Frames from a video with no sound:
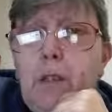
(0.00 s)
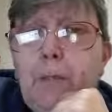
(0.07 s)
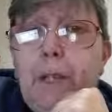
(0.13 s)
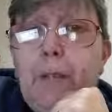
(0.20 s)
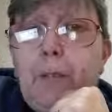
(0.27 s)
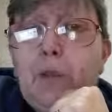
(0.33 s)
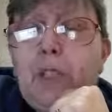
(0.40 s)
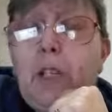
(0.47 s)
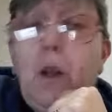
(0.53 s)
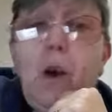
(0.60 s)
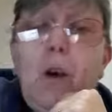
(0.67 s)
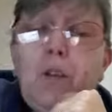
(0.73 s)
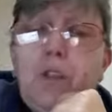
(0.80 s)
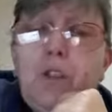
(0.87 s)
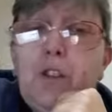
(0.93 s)
People said, oh,
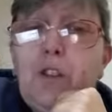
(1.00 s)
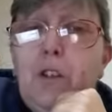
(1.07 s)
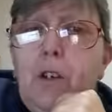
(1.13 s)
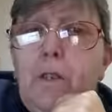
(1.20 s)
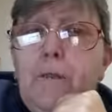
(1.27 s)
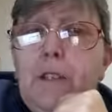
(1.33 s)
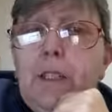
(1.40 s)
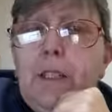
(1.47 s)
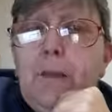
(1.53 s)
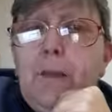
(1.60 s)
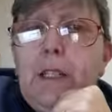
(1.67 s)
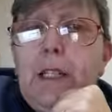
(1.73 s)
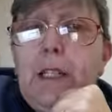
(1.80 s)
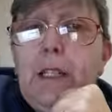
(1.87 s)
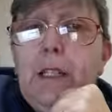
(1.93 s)
I'll just offer
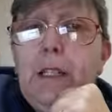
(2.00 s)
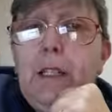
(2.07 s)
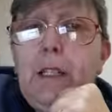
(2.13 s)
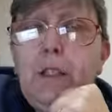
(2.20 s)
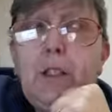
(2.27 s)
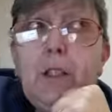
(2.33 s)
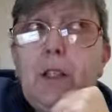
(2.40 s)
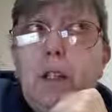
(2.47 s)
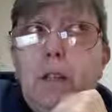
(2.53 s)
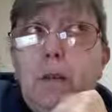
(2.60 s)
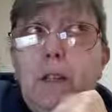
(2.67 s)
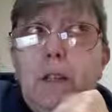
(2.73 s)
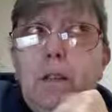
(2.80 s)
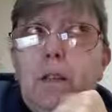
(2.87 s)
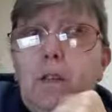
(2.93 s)
somebody to
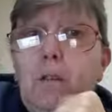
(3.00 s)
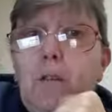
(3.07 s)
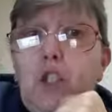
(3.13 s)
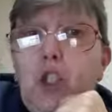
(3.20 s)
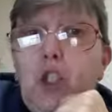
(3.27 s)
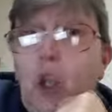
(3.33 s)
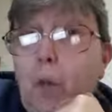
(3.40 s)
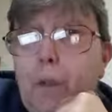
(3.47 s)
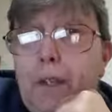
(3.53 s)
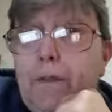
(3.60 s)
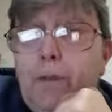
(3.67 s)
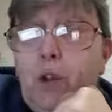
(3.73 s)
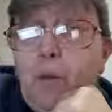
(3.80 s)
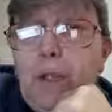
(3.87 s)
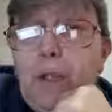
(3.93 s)
go in and do my shopping
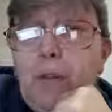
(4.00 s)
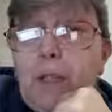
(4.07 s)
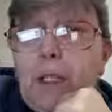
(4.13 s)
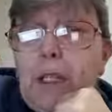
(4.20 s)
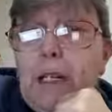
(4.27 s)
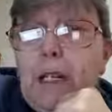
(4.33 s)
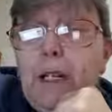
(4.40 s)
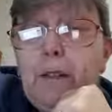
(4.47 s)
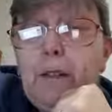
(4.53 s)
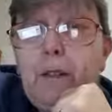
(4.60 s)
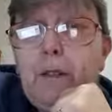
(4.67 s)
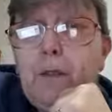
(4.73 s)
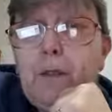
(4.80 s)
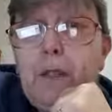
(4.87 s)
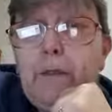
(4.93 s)
for me on the card
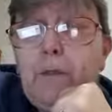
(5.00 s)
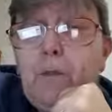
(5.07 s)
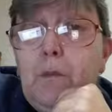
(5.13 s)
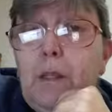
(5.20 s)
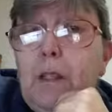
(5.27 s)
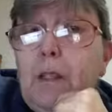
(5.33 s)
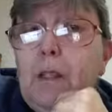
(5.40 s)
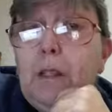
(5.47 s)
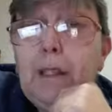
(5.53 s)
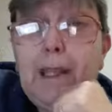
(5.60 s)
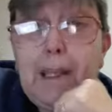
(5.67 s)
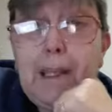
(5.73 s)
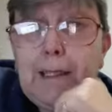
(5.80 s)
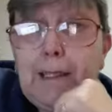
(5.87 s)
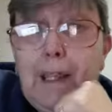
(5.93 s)
and I'll give them
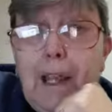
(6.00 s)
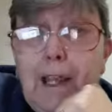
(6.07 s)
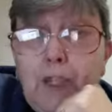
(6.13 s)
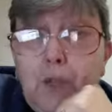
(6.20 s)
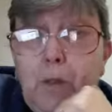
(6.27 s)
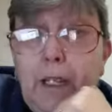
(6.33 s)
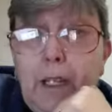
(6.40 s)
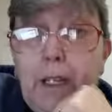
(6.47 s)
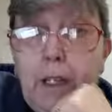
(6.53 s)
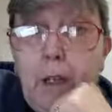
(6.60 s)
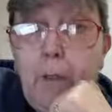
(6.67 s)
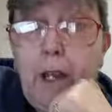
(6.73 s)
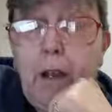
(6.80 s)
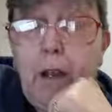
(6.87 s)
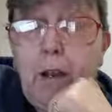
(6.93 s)
less cash when they
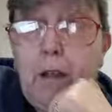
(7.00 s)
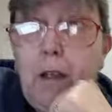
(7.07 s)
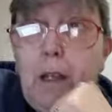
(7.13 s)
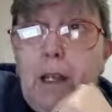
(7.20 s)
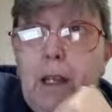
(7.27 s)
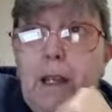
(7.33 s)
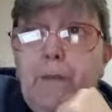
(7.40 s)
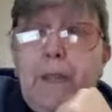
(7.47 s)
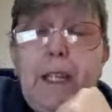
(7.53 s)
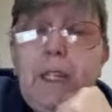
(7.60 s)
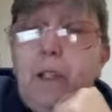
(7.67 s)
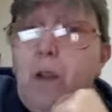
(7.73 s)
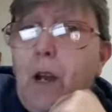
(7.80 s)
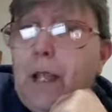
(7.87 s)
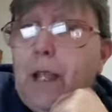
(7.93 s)
come out. They
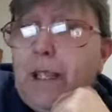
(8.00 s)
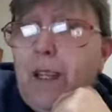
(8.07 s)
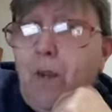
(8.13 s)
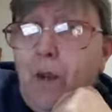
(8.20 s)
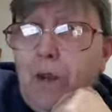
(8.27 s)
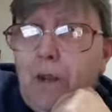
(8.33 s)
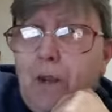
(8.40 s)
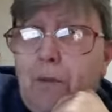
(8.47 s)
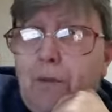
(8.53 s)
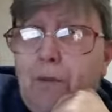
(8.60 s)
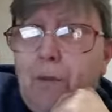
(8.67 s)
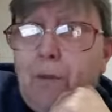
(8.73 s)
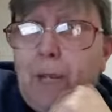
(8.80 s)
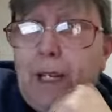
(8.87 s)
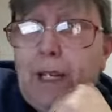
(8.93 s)
didn't like it when I
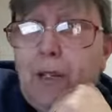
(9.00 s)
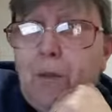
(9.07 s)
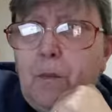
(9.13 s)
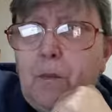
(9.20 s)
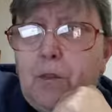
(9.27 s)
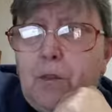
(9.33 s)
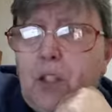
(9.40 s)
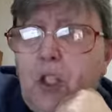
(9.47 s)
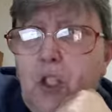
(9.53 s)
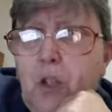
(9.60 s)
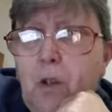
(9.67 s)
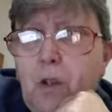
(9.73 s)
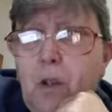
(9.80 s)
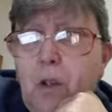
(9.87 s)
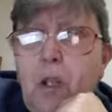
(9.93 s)
threw it back at them. So
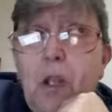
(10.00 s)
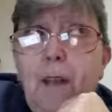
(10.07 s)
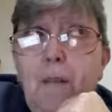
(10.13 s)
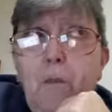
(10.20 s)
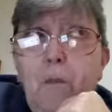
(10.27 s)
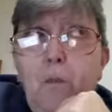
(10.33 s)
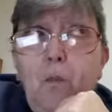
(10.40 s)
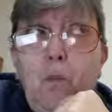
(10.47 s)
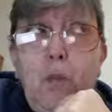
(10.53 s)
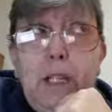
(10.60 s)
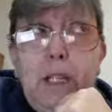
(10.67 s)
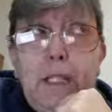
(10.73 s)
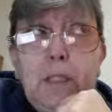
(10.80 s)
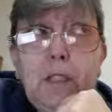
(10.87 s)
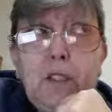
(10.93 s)
you're
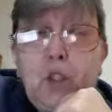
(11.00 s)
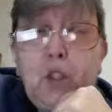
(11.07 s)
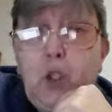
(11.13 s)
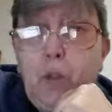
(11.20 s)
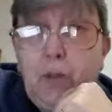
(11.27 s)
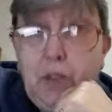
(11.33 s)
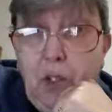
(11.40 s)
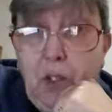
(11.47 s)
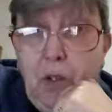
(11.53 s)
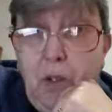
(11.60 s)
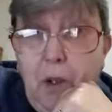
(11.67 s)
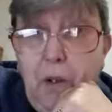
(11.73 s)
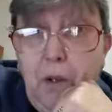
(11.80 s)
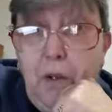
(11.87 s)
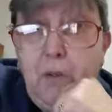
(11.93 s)
willing to stoop so
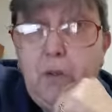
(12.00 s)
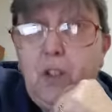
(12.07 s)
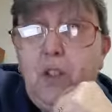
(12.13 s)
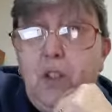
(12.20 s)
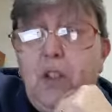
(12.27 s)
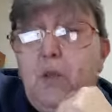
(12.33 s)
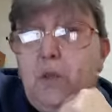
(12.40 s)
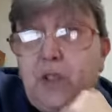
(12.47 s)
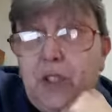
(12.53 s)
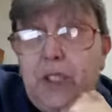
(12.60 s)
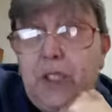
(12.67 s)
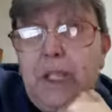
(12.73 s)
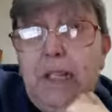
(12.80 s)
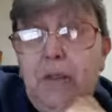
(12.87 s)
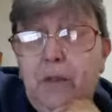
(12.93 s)
low that you'll
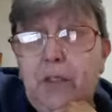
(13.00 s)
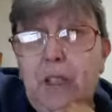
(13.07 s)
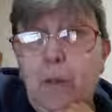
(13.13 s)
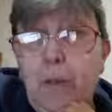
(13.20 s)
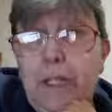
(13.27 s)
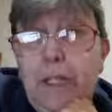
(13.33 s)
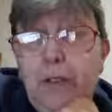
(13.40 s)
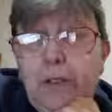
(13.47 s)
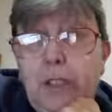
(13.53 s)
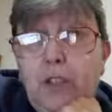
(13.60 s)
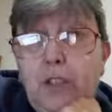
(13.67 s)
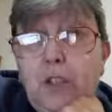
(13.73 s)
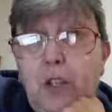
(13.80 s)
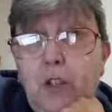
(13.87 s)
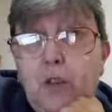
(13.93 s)
steal somebody
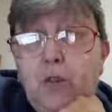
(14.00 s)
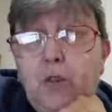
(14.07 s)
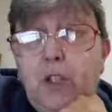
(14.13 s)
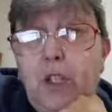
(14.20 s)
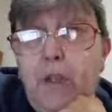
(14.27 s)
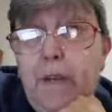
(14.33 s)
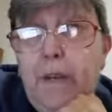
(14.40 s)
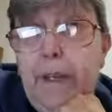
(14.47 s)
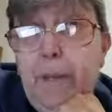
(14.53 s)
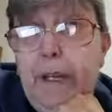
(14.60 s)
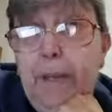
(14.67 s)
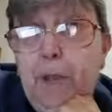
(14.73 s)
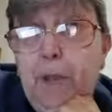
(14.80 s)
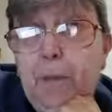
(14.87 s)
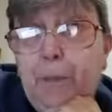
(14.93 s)
else's social security
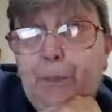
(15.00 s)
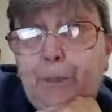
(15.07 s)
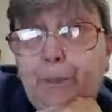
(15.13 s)
payment